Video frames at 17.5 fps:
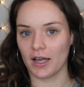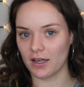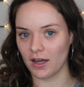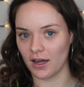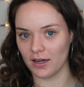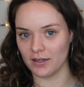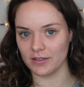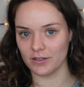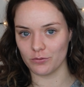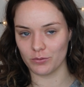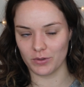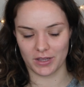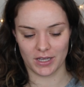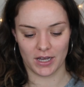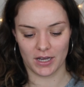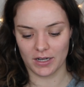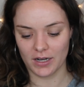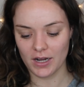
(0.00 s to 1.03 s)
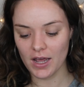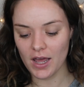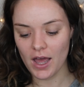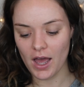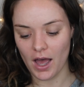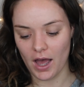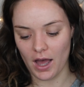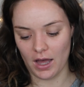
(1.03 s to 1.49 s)
I can't live without.
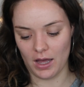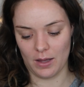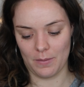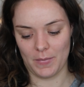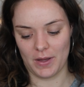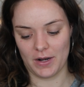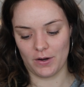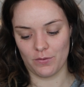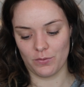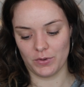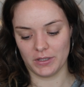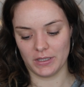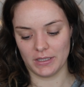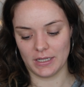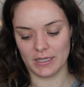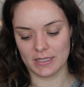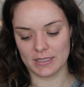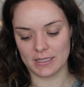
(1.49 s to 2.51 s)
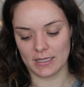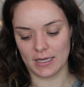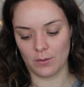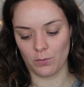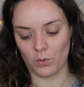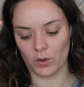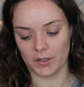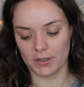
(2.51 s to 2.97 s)
And I really needed to
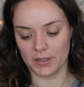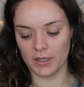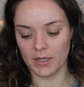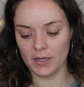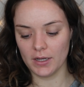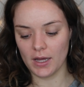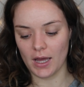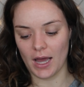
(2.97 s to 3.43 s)
get one